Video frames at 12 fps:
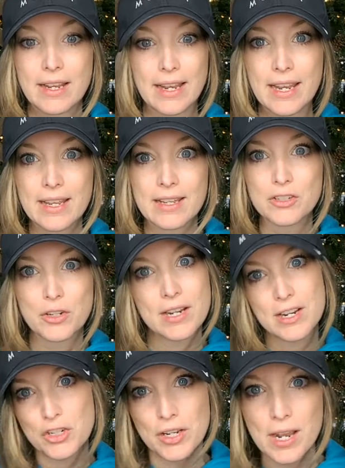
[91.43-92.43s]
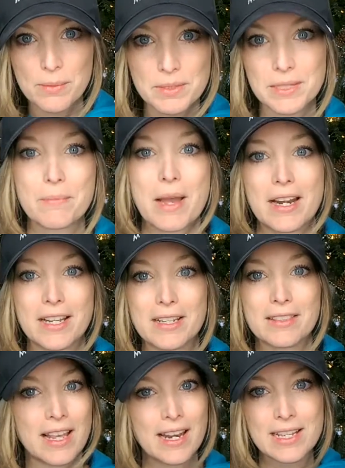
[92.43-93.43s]
And you can actually help somebody
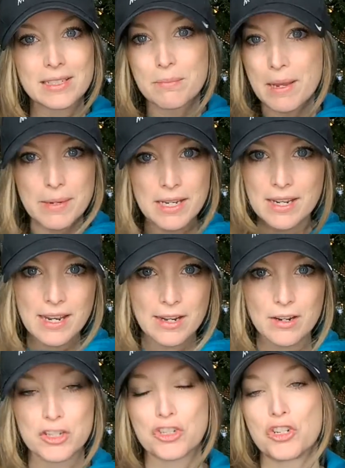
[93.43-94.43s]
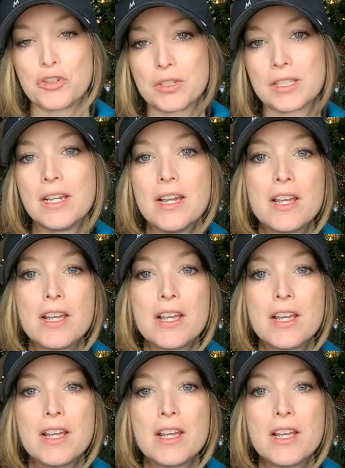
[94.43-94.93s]
that has maybe any hair issues.